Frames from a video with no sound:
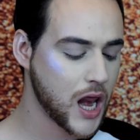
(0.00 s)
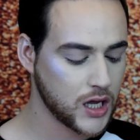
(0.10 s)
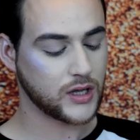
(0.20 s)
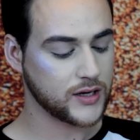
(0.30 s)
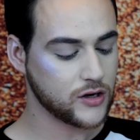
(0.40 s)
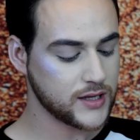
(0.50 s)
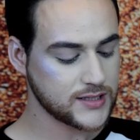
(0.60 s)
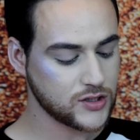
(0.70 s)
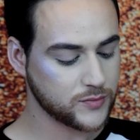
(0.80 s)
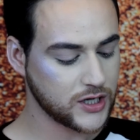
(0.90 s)
I got this new
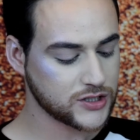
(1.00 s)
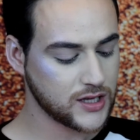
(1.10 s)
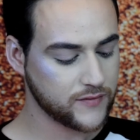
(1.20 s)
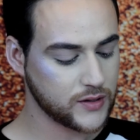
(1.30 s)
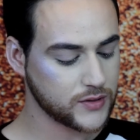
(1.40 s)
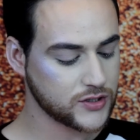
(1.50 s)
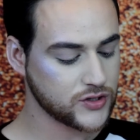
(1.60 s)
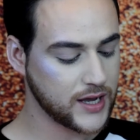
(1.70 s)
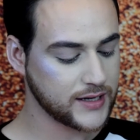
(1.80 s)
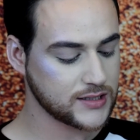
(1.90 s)
blush that I want to
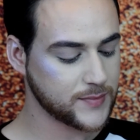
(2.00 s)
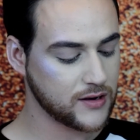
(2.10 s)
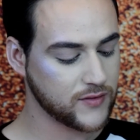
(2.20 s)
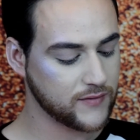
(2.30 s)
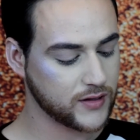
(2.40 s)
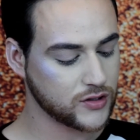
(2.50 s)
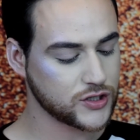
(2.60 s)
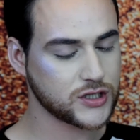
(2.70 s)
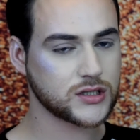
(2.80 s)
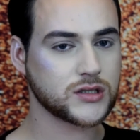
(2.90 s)
try, and it's by
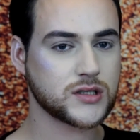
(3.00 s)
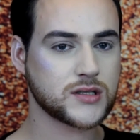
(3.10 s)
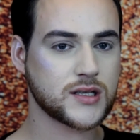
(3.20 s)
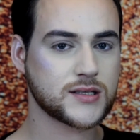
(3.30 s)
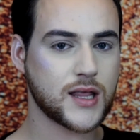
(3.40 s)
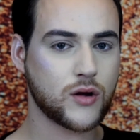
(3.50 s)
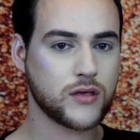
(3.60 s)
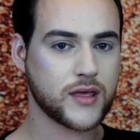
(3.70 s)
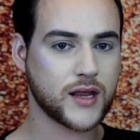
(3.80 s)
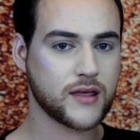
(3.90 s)
Revolution. This little
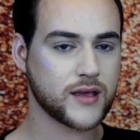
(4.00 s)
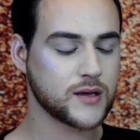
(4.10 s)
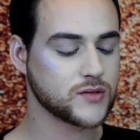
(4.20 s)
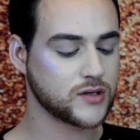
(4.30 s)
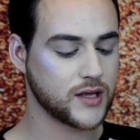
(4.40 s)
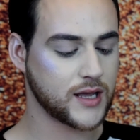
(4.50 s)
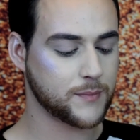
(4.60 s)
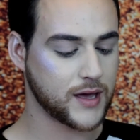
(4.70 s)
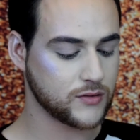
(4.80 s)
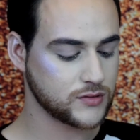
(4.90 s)
thing, I think it was only like a
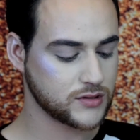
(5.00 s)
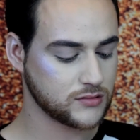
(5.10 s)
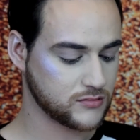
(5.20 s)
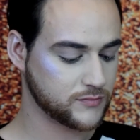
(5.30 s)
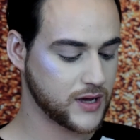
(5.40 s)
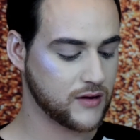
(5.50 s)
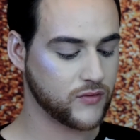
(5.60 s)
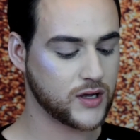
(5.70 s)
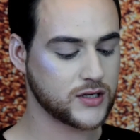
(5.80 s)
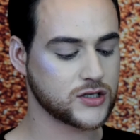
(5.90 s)
pound, but I
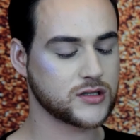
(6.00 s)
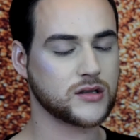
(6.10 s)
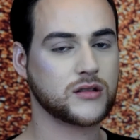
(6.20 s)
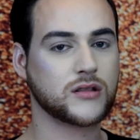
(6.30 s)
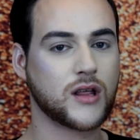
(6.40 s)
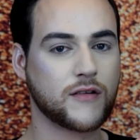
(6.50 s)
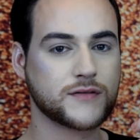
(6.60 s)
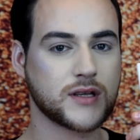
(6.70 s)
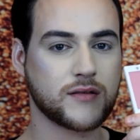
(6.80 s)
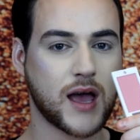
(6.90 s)
really just loved
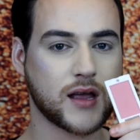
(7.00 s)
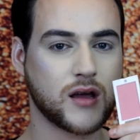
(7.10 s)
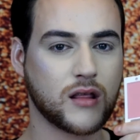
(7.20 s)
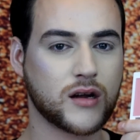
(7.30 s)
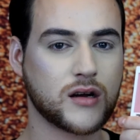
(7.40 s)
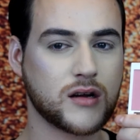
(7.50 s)
that colour.